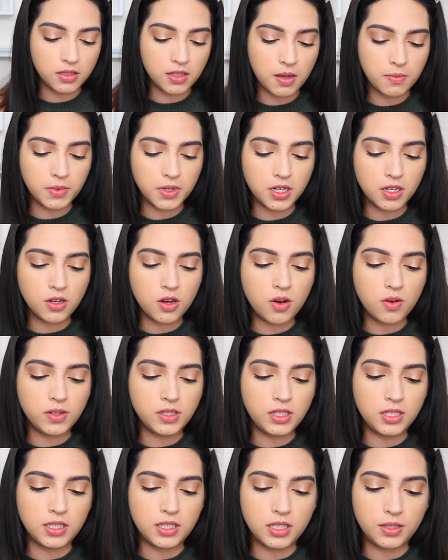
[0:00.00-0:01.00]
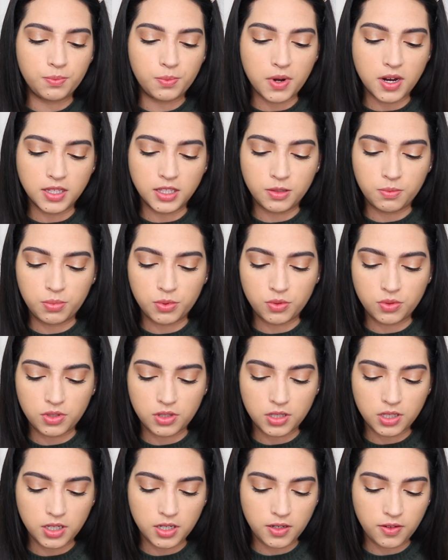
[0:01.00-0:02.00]
I'm going to go into this bronze
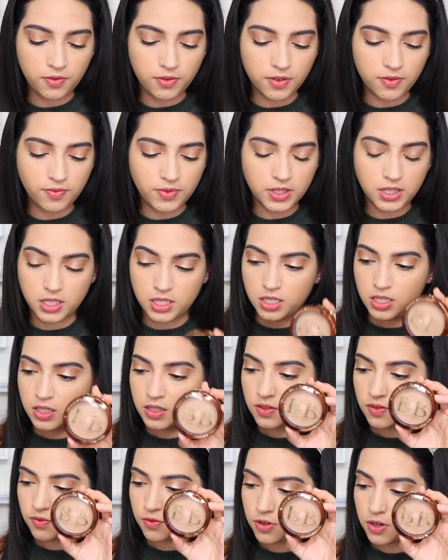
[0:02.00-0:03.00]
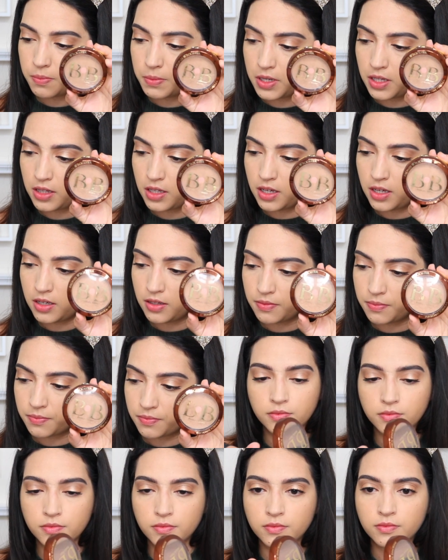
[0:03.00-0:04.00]
booster from Physicians Formula
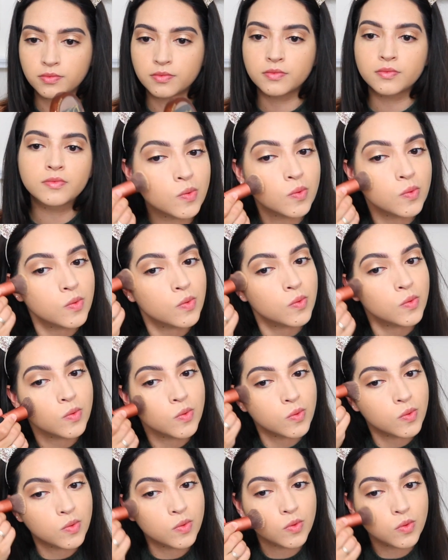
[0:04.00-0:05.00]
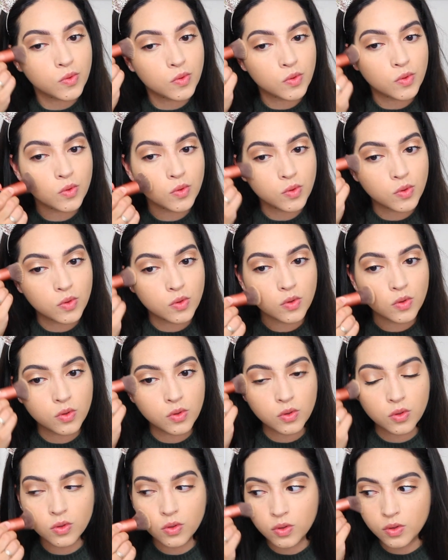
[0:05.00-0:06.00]
and I'm going to bronze up my
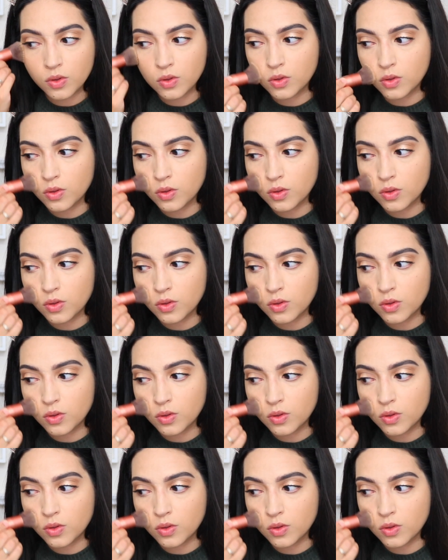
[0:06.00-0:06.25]
face.